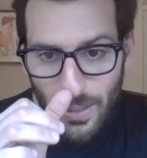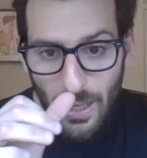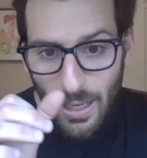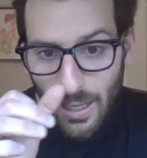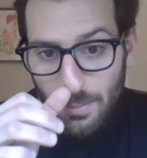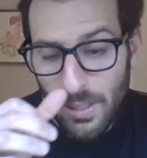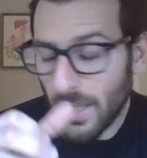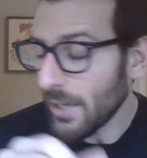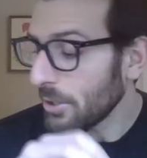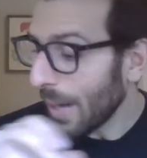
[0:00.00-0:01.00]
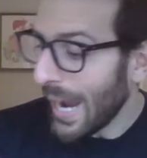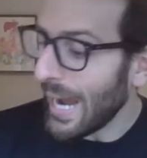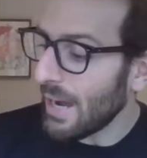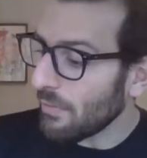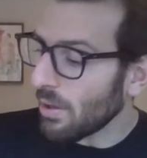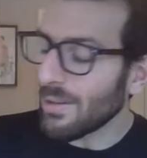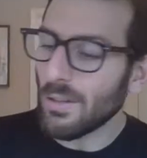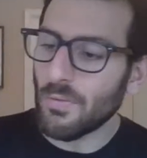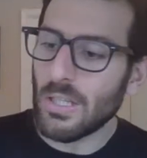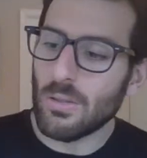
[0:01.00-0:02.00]
Uh, but again, you have
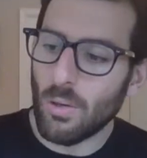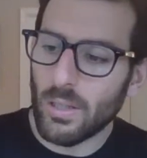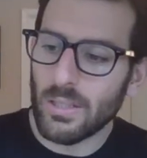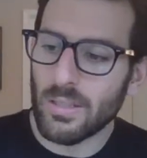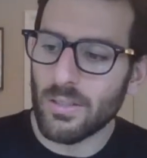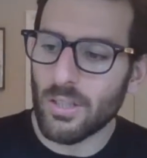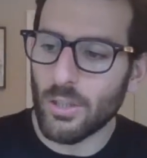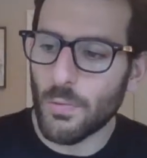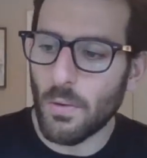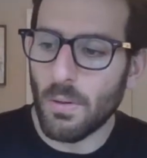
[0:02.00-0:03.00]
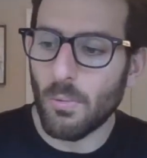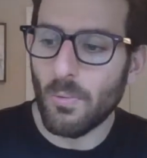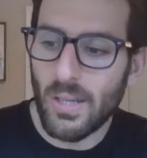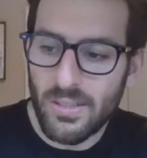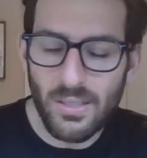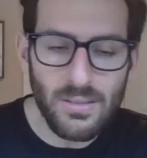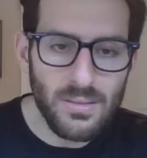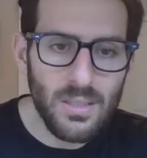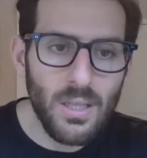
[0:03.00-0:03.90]
all of these organs and such for a reason.